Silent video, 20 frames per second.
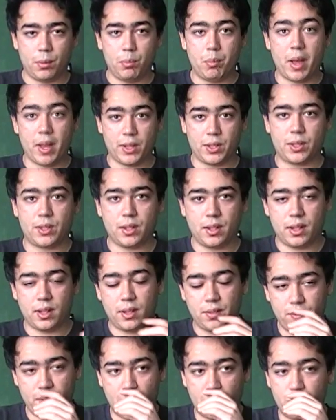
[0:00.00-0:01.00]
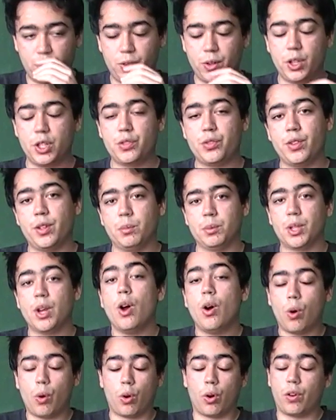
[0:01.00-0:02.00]
best found footage films,
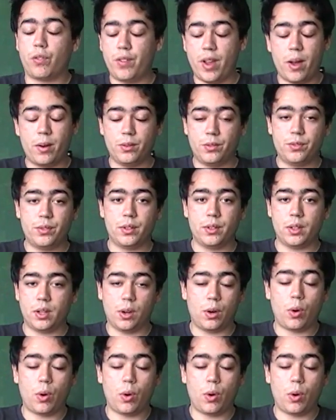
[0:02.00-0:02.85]
horror found footage